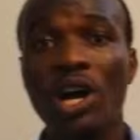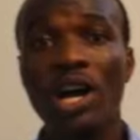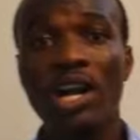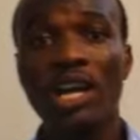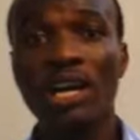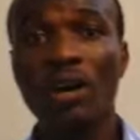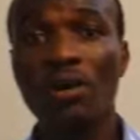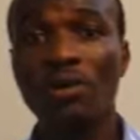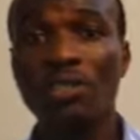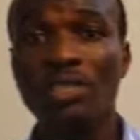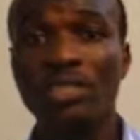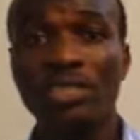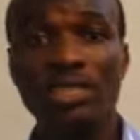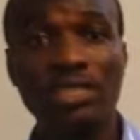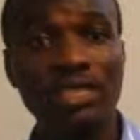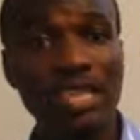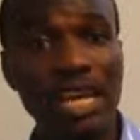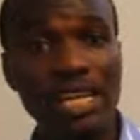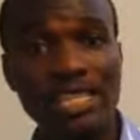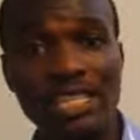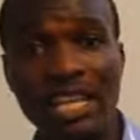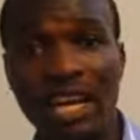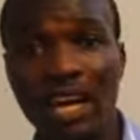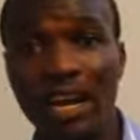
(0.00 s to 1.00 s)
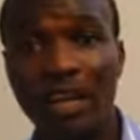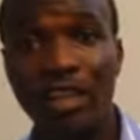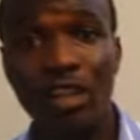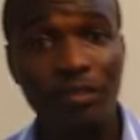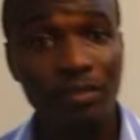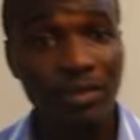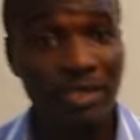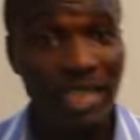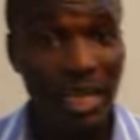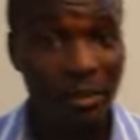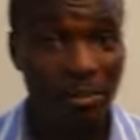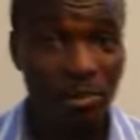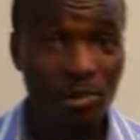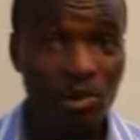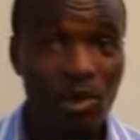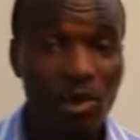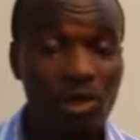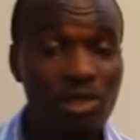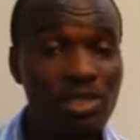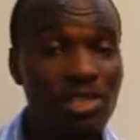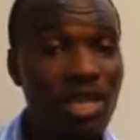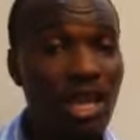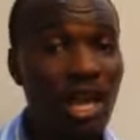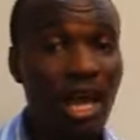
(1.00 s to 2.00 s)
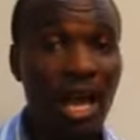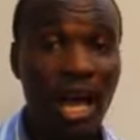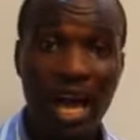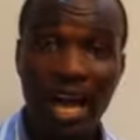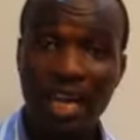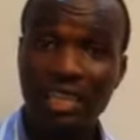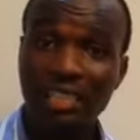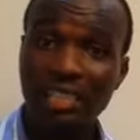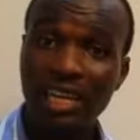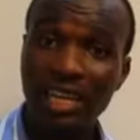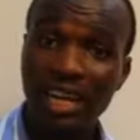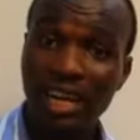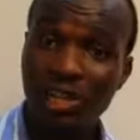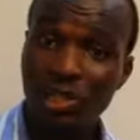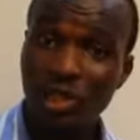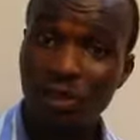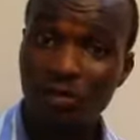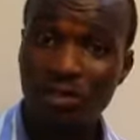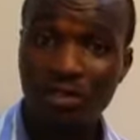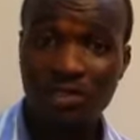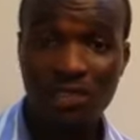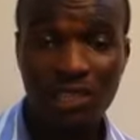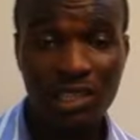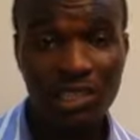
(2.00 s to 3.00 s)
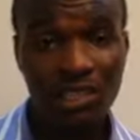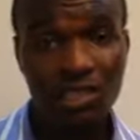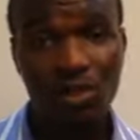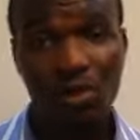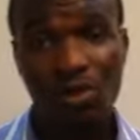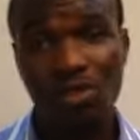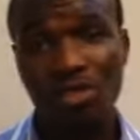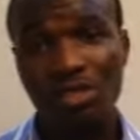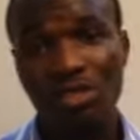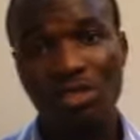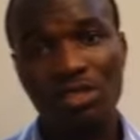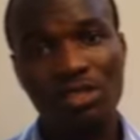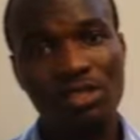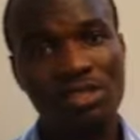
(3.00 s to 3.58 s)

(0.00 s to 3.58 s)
accounts, that is the account of the debtors and the account of the creditors.